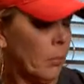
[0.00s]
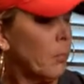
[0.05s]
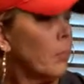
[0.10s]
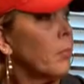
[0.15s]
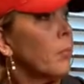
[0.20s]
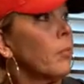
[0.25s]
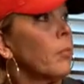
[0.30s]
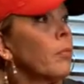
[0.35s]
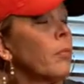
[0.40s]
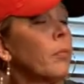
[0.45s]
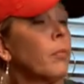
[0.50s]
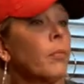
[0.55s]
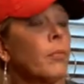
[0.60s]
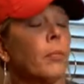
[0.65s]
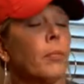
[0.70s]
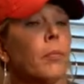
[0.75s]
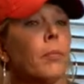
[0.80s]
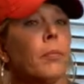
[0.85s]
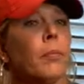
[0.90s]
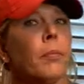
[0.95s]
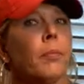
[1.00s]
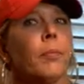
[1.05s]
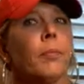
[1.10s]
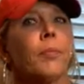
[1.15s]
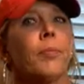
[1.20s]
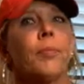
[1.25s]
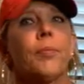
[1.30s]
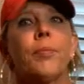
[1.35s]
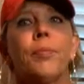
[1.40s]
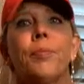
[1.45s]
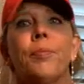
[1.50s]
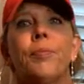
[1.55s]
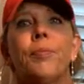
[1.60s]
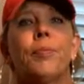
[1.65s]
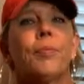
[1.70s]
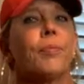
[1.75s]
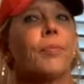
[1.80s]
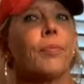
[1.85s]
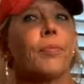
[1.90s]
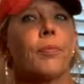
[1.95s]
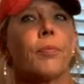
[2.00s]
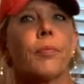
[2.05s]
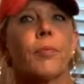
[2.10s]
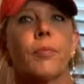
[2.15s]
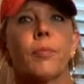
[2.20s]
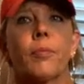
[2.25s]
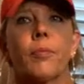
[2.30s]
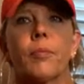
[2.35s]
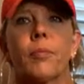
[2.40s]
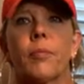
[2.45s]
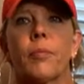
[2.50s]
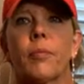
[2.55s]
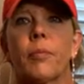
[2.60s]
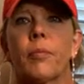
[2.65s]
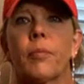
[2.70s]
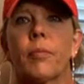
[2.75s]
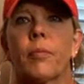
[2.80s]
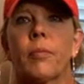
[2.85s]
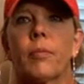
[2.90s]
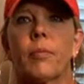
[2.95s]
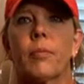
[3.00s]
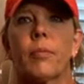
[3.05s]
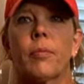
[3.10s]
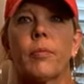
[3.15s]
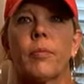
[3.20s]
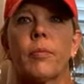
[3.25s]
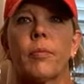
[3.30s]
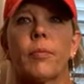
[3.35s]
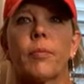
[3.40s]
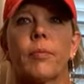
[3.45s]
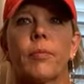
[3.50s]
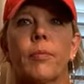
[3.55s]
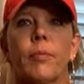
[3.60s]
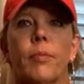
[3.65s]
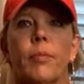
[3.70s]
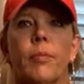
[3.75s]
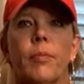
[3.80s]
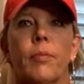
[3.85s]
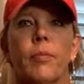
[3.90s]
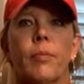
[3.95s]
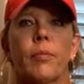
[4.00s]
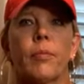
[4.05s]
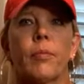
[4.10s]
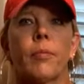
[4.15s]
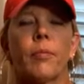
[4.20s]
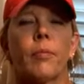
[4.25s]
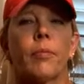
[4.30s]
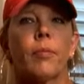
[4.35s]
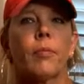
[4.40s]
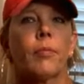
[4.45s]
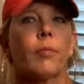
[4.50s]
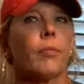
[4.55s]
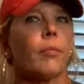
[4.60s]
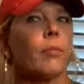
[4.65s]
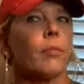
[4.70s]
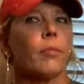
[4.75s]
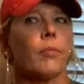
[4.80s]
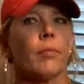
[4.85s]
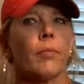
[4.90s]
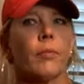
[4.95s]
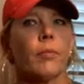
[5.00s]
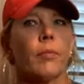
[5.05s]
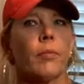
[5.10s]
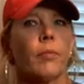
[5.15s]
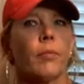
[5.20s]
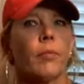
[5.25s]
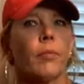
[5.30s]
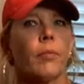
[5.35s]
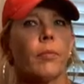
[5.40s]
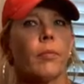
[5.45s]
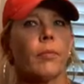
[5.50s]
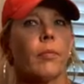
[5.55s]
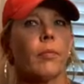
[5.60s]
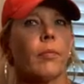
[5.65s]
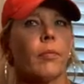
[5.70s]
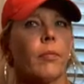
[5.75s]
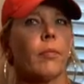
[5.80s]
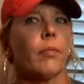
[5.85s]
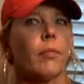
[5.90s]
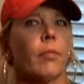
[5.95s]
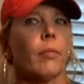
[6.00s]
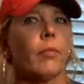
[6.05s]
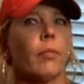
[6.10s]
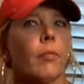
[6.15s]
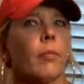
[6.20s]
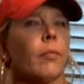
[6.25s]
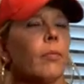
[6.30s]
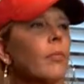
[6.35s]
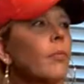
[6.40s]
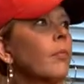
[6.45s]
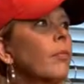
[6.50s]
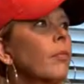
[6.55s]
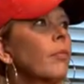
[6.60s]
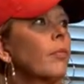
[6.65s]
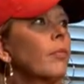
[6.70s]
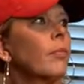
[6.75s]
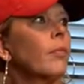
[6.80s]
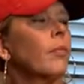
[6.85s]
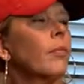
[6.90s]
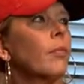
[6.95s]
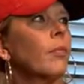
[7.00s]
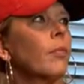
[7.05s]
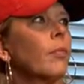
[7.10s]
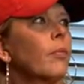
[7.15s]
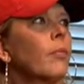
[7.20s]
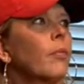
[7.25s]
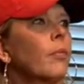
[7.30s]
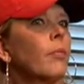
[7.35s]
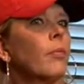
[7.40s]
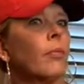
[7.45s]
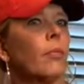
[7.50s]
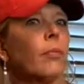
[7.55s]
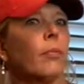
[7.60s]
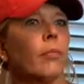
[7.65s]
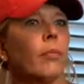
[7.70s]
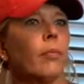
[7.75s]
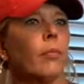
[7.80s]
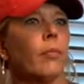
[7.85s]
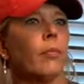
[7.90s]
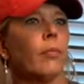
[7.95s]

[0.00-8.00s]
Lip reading: No words are spoken by the person on screen.